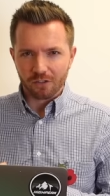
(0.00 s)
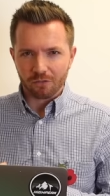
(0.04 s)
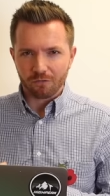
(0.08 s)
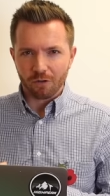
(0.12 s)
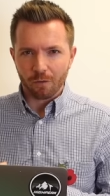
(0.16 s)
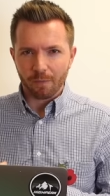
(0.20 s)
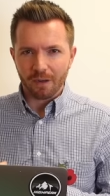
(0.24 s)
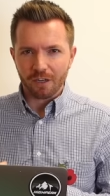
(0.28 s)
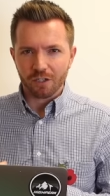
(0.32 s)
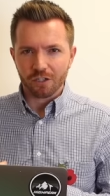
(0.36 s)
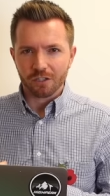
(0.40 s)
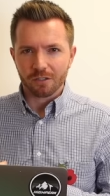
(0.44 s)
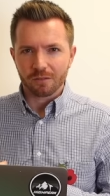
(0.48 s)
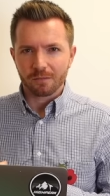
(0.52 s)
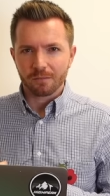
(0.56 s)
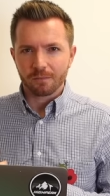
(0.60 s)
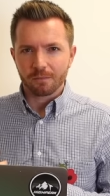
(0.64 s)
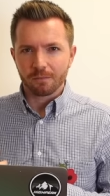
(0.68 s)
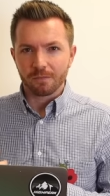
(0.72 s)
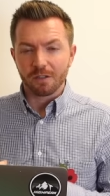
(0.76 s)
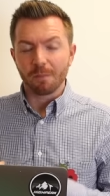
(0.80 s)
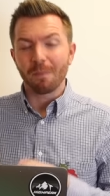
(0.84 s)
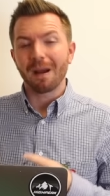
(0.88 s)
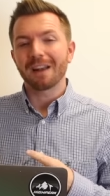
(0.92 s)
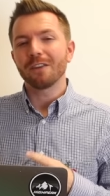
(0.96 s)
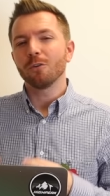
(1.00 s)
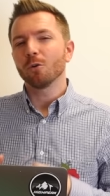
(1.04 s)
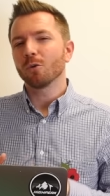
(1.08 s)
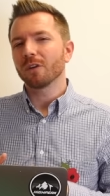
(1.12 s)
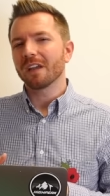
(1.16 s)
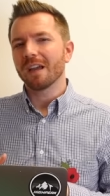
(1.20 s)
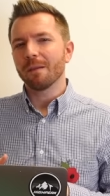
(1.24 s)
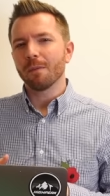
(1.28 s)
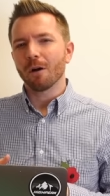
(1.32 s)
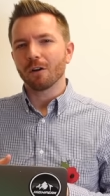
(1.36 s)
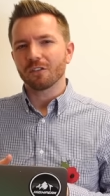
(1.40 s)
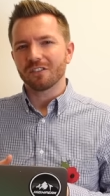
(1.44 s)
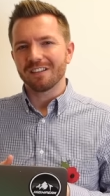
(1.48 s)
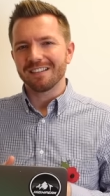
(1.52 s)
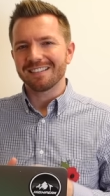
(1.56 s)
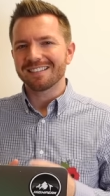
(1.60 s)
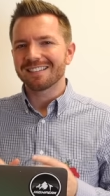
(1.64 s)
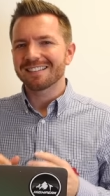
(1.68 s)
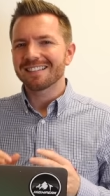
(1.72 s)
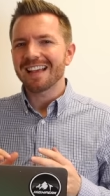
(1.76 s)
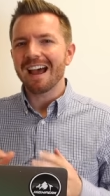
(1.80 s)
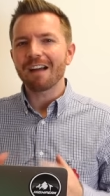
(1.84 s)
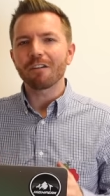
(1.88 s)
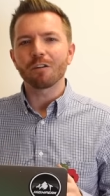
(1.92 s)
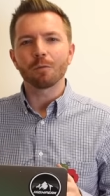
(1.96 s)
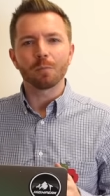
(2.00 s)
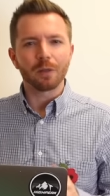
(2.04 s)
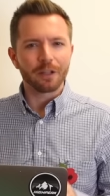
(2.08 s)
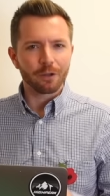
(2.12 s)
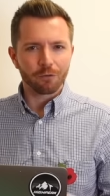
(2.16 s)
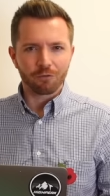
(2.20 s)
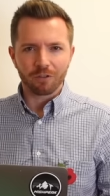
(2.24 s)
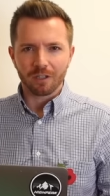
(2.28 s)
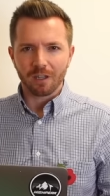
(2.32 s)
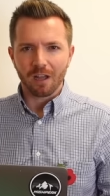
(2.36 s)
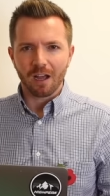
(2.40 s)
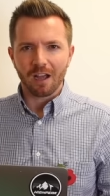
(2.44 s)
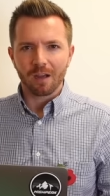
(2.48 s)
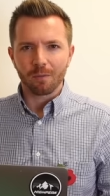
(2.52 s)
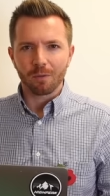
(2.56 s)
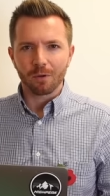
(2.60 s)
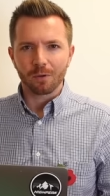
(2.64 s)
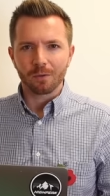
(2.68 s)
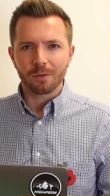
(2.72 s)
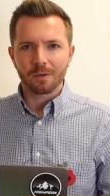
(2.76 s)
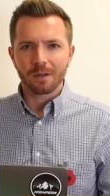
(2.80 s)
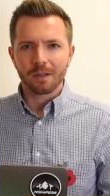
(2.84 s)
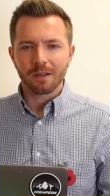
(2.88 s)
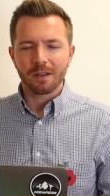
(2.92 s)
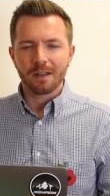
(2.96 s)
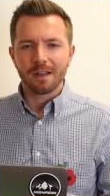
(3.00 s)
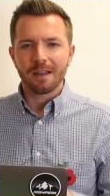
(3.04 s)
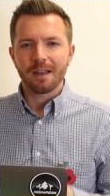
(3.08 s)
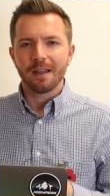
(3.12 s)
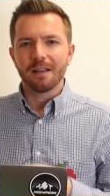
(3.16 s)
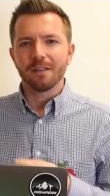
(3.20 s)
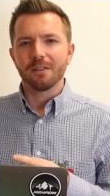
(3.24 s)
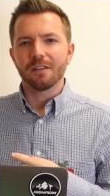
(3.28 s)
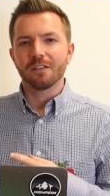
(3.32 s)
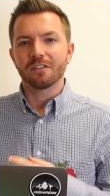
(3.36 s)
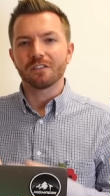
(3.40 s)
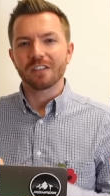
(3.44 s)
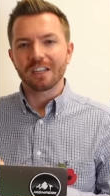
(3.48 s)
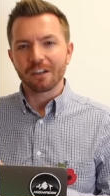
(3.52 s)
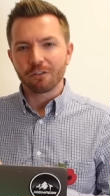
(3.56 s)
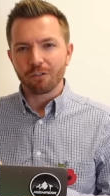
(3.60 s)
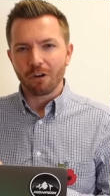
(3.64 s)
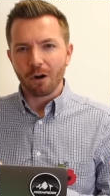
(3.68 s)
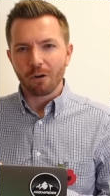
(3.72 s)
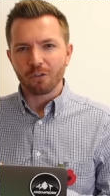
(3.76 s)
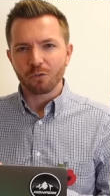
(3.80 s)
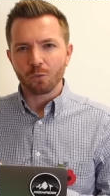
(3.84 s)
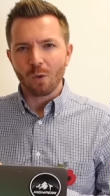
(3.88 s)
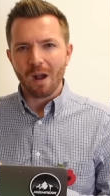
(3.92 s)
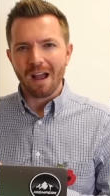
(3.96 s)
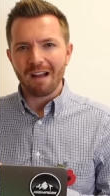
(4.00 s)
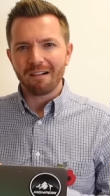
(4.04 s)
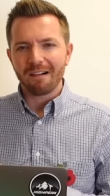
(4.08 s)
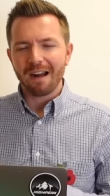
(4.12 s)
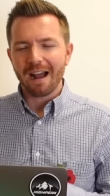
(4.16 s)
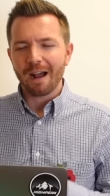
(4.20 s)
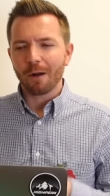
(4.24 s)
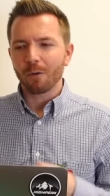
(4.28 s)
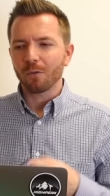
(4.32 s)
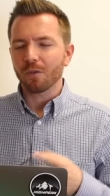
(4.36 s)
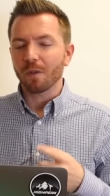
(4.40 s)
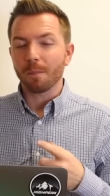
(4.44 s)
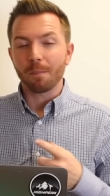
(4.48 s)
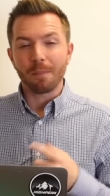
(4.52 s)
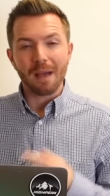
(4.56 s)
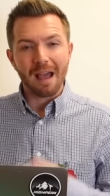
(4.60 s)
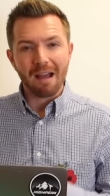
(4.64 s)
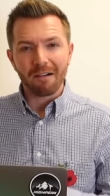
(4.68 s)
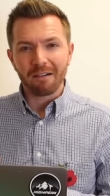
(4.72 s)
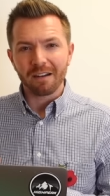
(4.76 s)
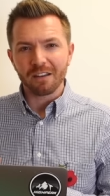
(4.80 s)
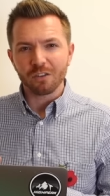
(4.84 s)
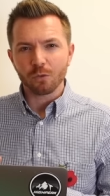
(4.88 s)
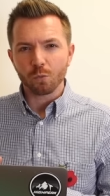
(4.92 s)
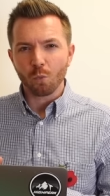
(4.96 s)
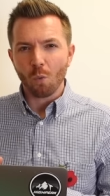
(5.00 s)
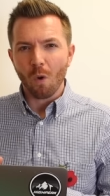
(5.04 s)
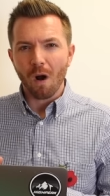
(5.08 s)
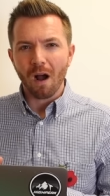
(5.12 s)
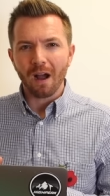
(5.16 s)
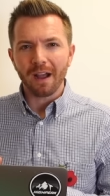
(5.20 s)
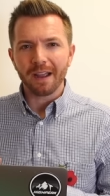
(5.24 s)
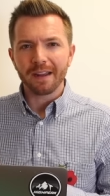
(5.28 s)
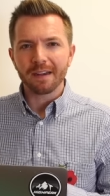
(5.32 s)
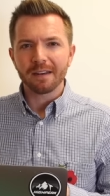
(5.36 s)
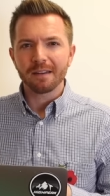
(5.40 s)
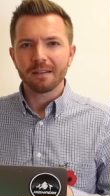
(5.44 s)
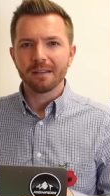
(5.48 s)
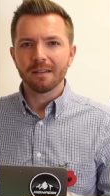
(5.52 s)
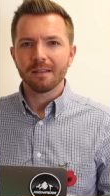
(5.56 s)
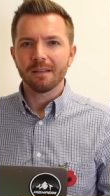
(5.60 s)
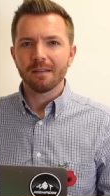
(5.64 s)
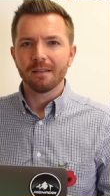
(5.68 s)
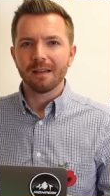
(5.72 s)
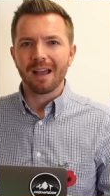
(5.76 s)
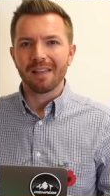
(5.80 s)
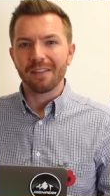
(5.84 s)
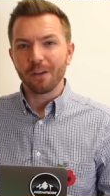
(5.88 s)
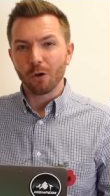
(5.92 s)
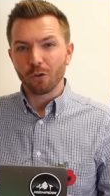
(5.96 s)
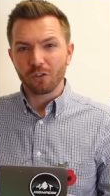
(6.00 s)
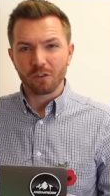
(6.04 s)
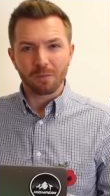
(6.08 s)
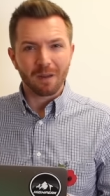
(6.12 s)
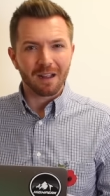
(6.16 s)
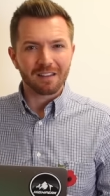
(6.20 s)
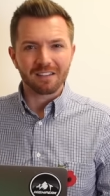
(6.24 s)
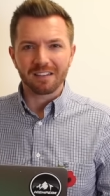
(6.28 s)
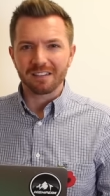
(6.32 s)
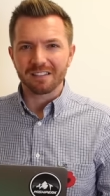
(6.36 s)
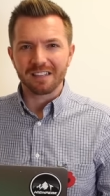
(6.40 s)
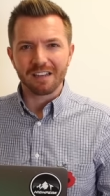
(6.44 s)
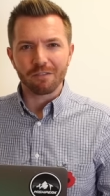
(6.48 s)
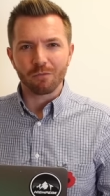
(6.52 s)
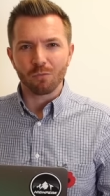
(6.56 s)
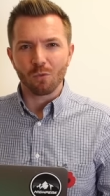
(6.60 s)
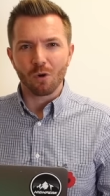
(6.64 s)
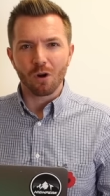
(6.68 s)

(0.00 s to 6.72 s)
are rubbish. The manual gearbox is terribly unreliable. The synchros wear out, the bearings whine, and the automatic's even